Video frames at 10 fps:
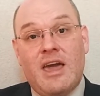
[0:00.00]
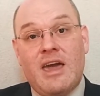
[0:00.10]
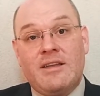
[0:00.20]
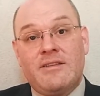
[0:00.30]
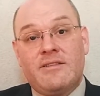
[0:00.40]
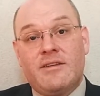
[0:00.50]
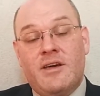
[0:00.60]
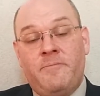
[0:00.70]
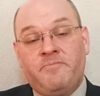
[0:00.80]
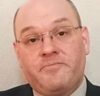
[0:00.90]
And
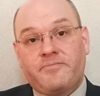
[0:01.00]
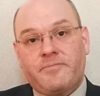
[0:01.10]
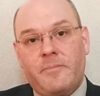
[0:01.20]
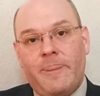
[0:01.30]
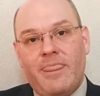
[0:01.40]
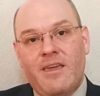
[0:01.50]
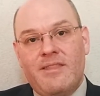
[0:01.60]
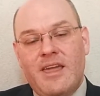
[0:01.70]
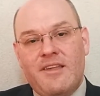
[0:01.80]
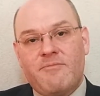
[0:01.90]

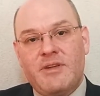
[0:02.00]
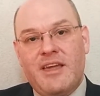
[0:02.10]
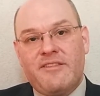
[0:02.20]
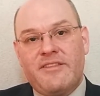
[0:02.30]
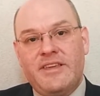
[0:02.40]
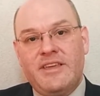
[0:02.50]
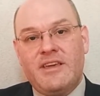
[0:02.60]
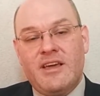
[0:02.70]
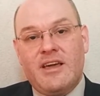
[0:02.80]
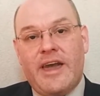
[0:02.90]
the SBST